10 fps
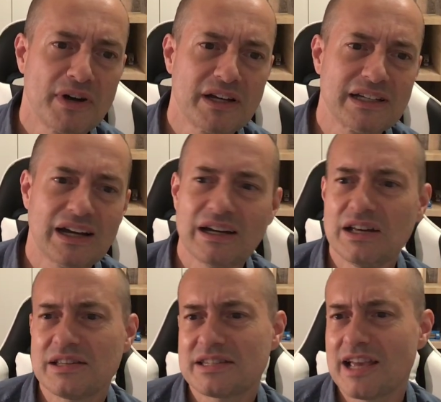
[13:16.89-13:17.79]
but
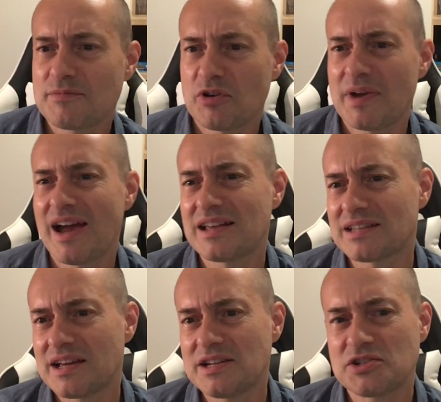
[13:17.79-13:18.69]
at the same time, it
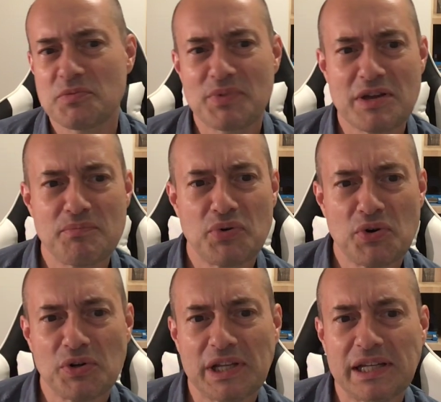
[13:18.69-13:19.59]
has aged a bit
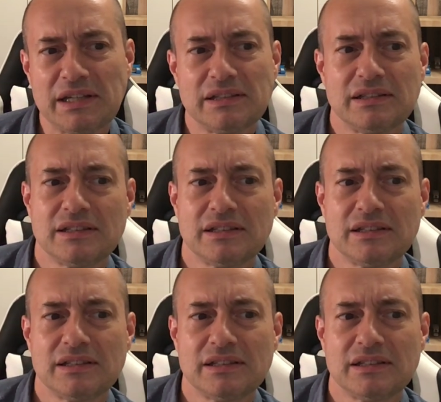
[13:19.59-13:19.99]
poorly.